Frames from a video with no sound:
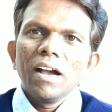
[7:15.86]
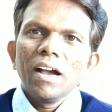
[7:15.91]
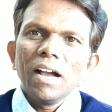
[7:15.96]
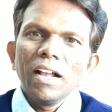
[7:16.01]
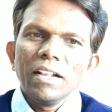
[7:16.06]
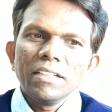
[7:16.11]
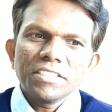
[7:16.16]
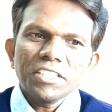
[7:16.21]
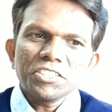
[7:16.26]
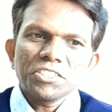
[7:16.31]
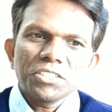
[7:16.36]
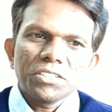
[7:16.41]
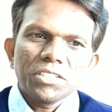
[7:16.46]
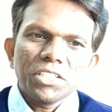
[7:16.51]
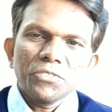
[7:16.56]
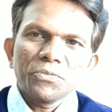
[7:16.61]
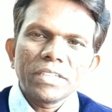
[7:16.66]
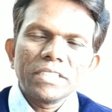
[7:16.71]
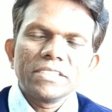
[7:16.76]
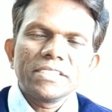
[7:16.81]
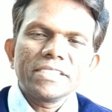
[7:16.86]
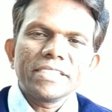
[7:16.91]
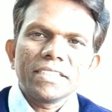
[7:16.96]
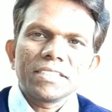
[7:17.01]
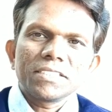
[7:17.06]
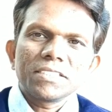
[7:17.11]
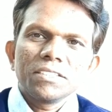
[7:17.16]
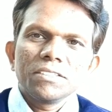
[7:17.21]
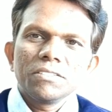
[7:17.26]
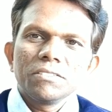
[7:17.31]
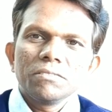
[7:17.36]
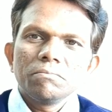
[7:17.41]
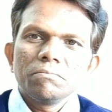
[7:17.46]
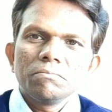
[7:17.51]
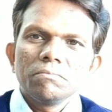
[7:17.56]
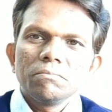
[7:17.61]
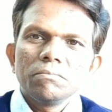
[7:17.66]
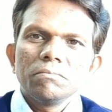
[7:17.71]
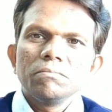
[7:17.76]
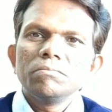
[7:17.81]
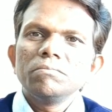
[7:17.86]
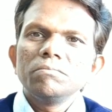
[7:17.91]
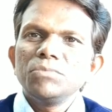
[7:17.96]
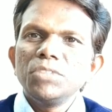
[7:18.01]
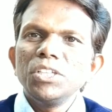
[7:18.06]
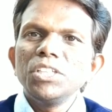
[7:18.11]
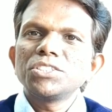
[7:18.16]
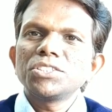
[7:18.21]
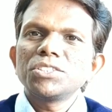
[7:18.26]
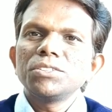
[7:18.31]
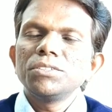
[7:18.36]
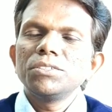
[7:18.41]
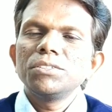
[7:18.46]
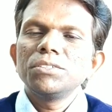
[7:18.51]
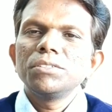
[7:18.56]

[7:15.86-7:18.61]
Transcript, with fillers: I'll just differentiate these